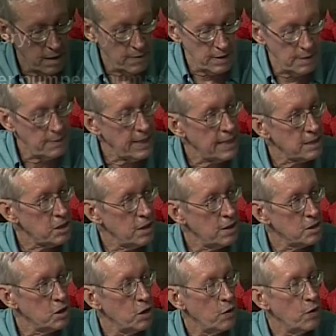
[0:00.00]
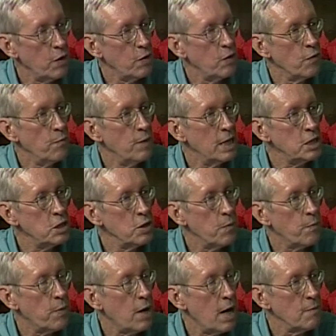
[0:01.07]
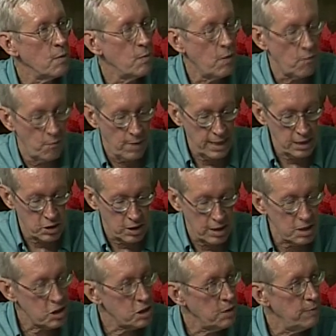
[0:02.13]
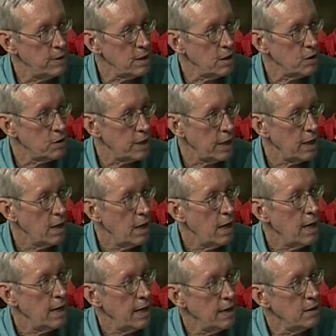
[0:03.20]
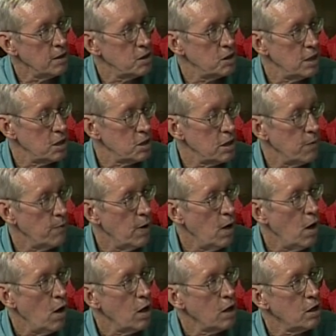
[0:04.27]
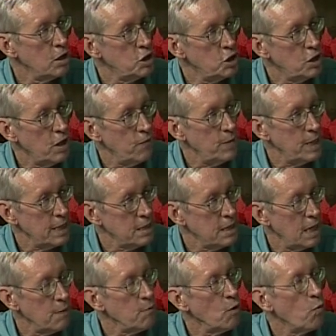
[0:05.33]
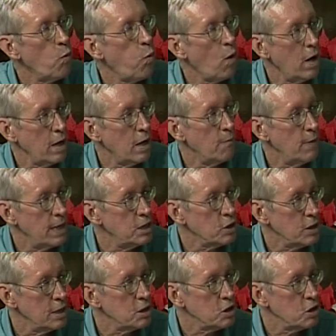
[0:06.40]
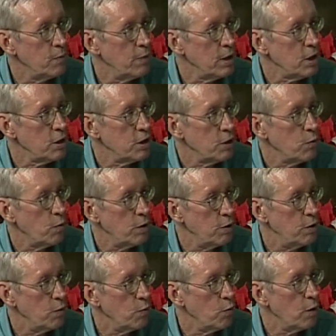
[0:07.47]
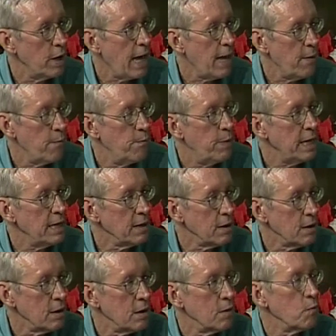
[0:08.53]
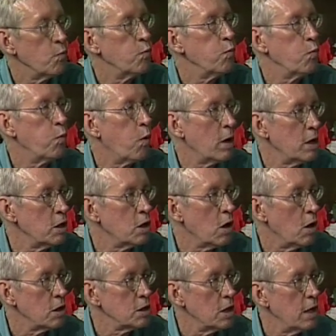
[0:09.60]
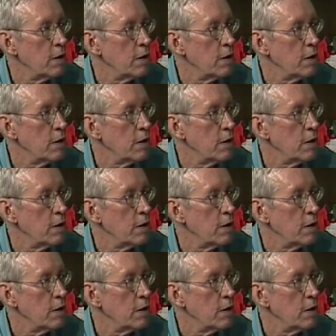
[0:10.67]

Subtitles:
let me ask you this. You've mentioned the problem of major instability in the system. Could you give me an example of what a major instability would be? What could cause that?